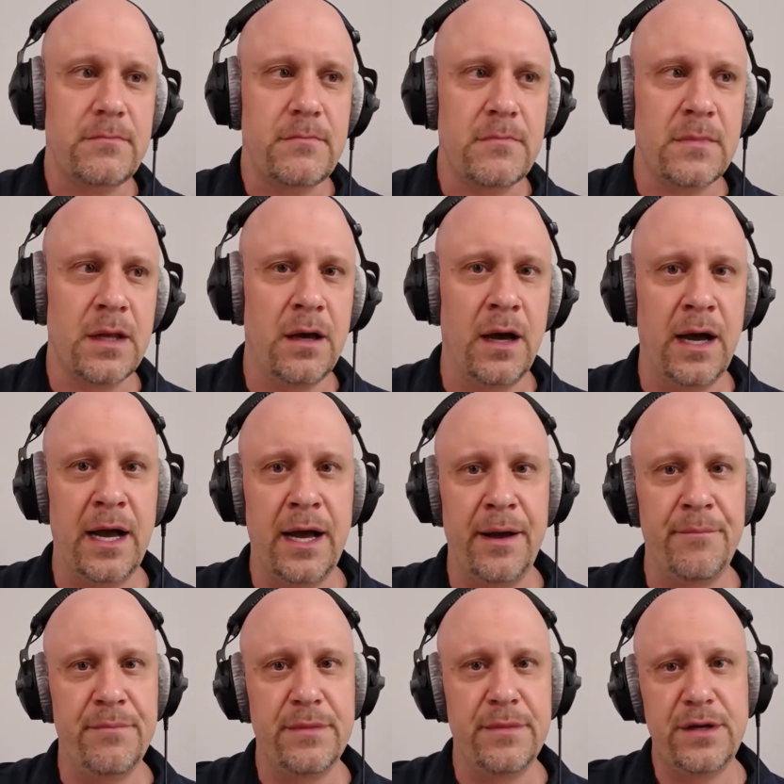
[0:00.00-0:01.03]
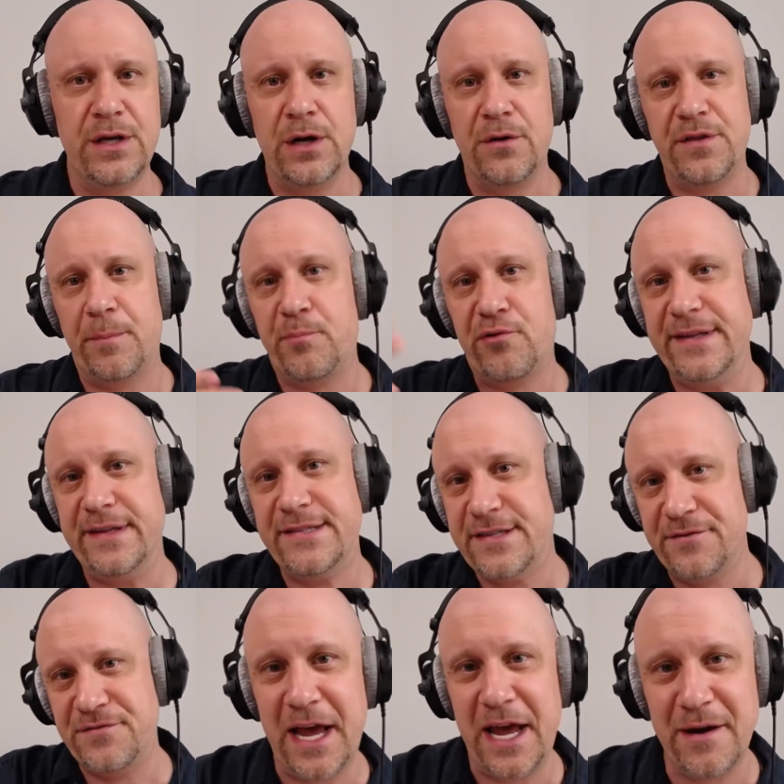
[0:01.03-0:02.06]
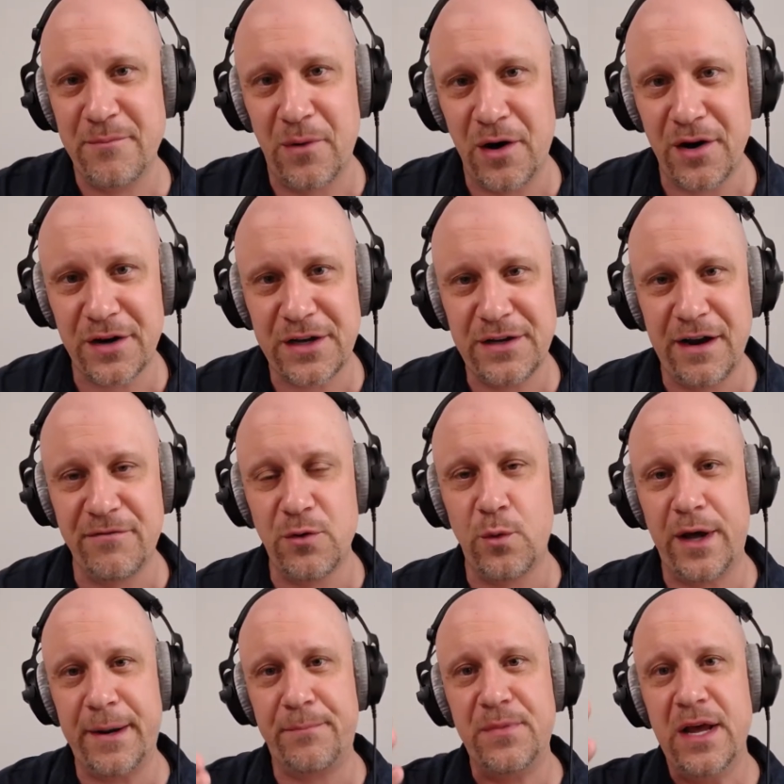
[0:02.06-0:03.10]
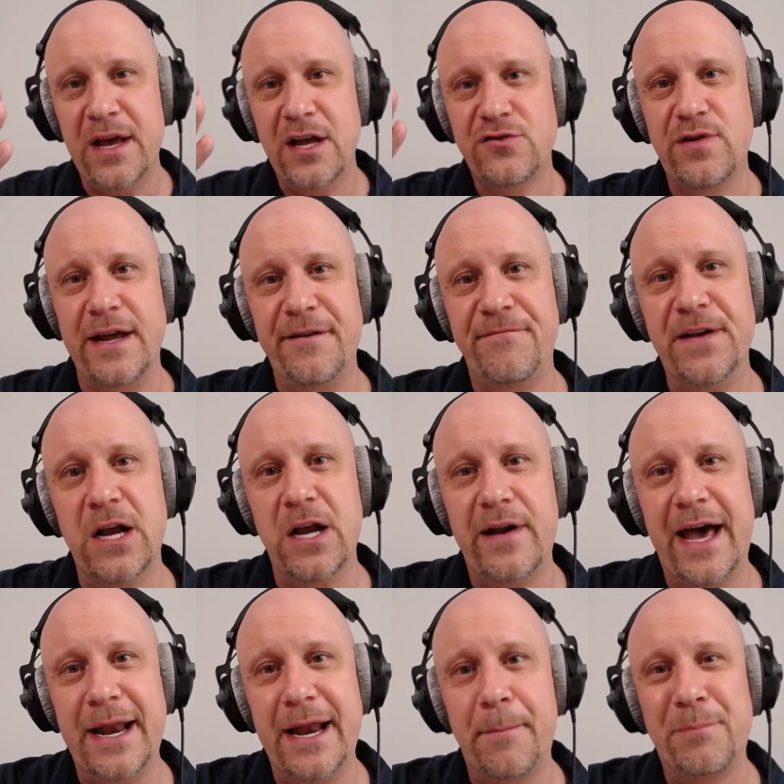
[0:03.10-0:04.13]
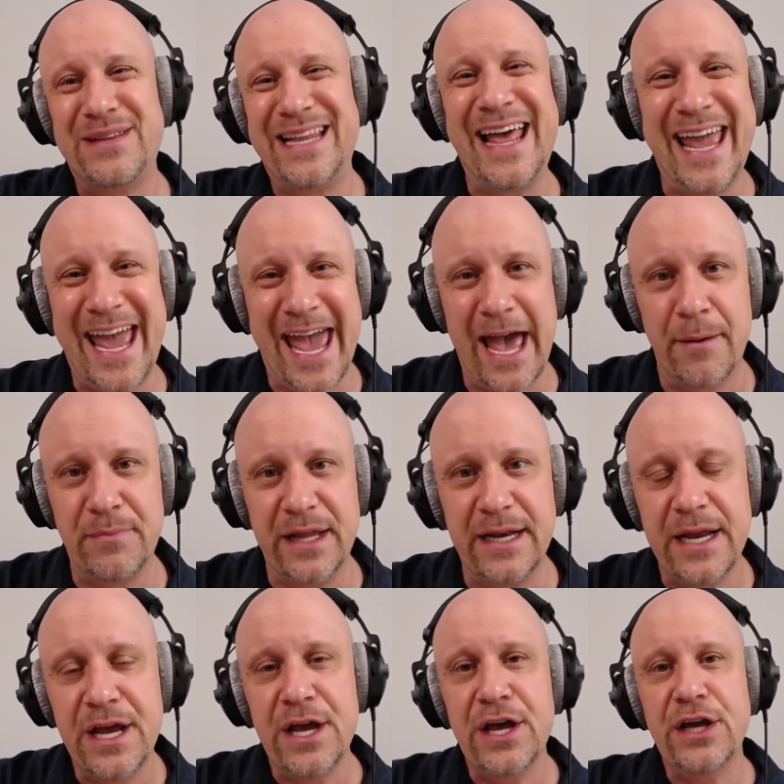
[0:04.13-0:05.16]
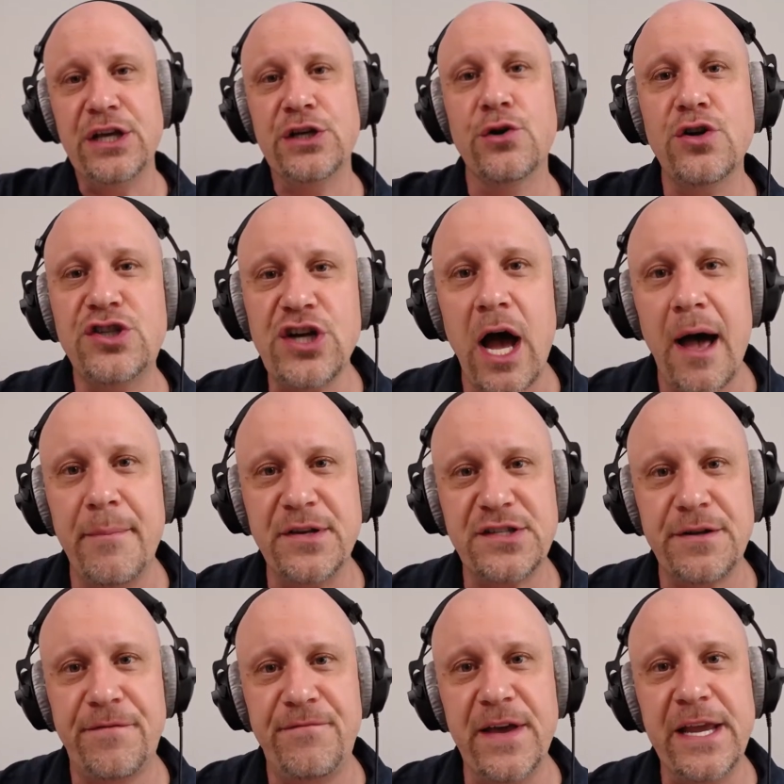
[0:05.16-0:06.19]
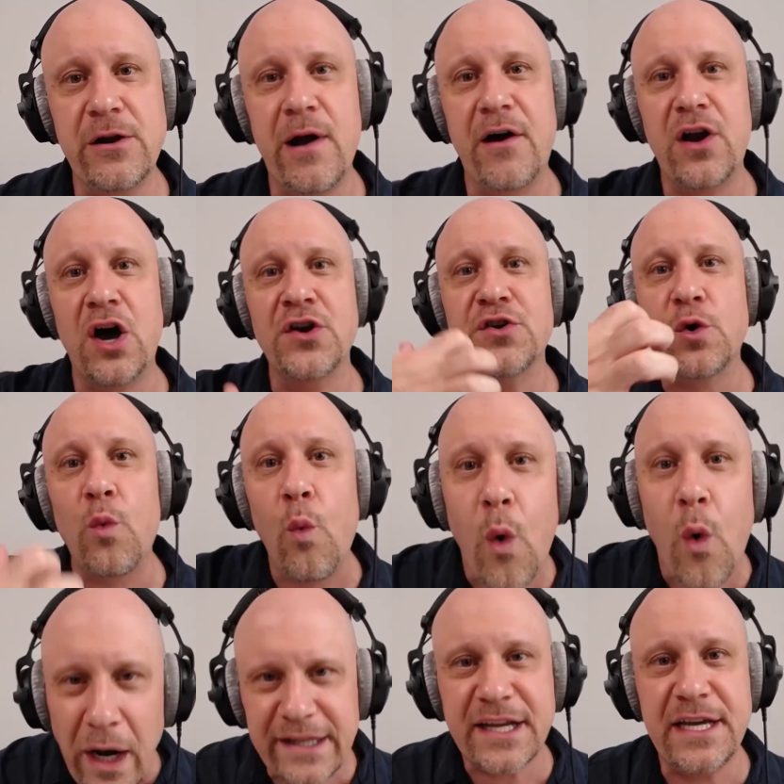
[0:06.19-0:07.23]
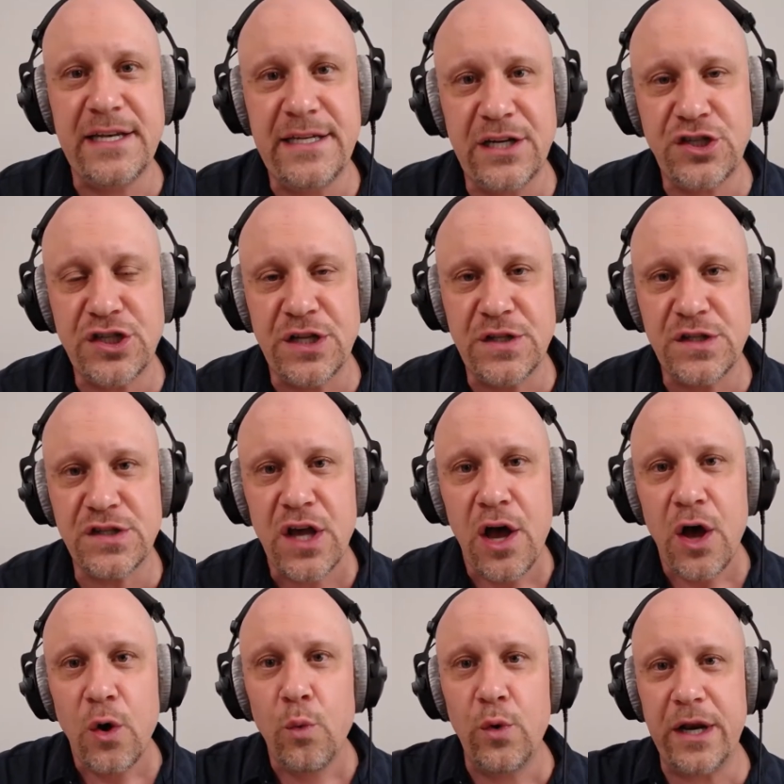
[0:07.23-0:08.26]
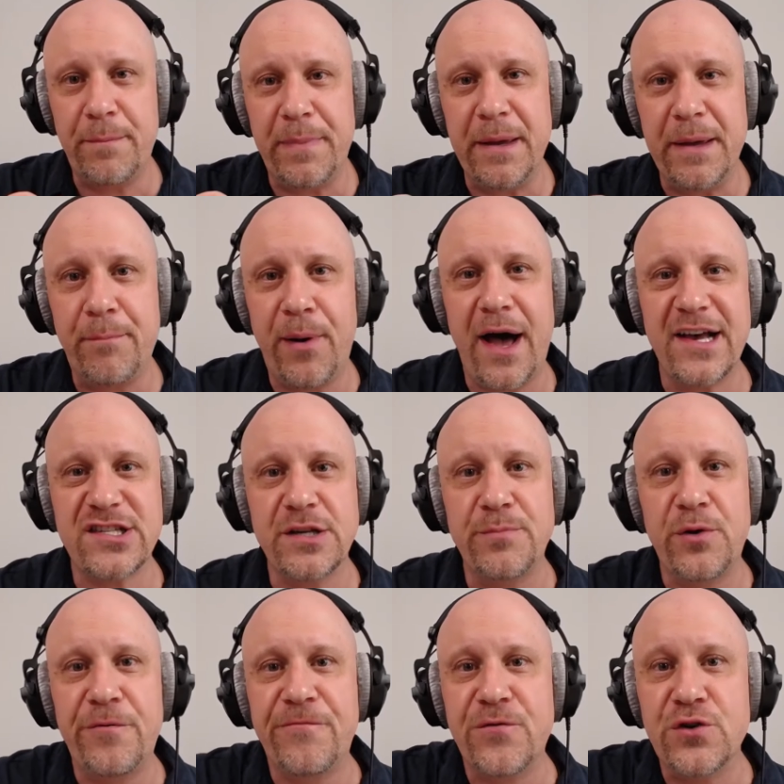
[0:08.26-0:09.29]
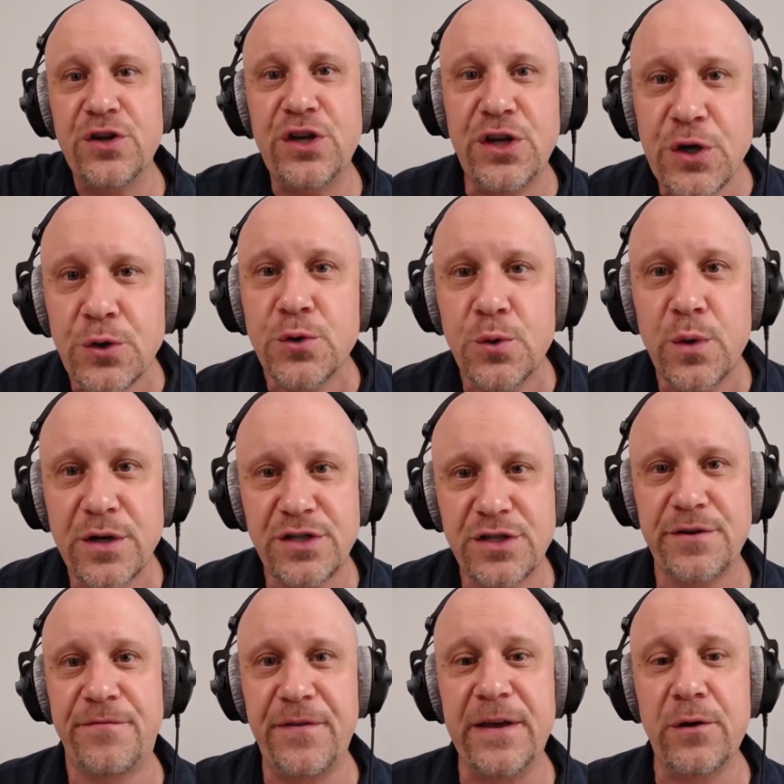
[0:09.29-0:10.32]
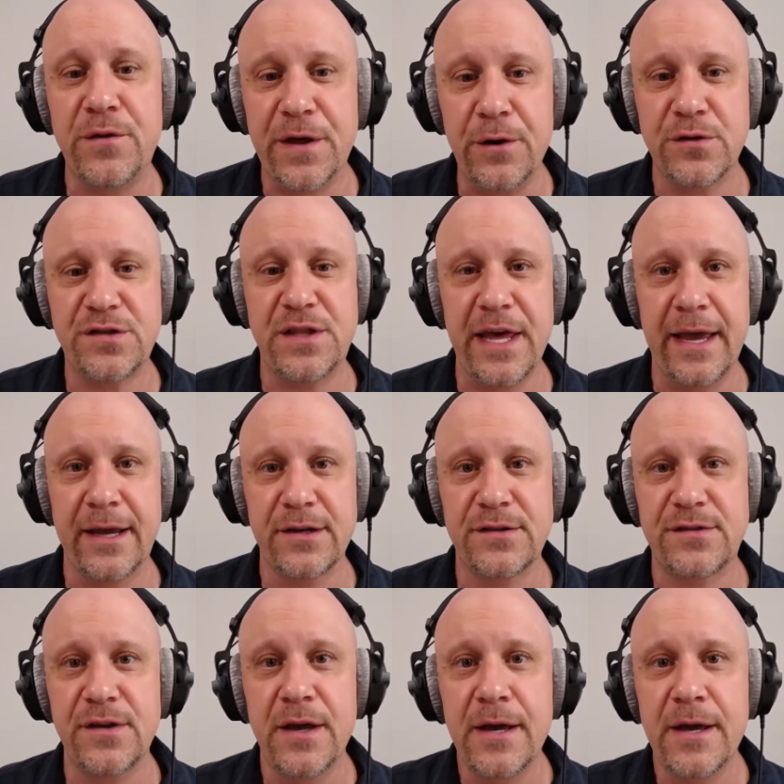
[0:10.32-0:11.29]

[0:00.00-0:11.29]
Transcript: the Prince of Denmark. You never want to try to figure out how to play Hamlet. Your job is to figure out under what conditions would it be possible for you to feel those things,